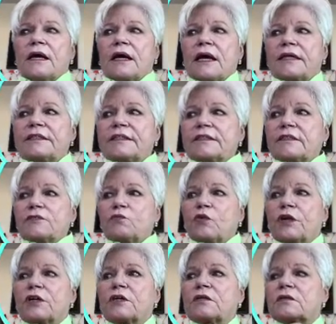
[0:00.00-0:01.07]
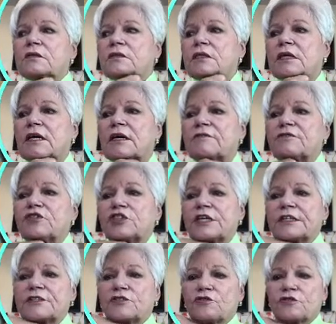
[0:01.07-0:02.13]
I didn't wear gloves
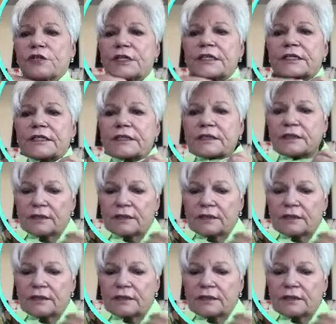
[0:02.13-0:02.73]
yesterday,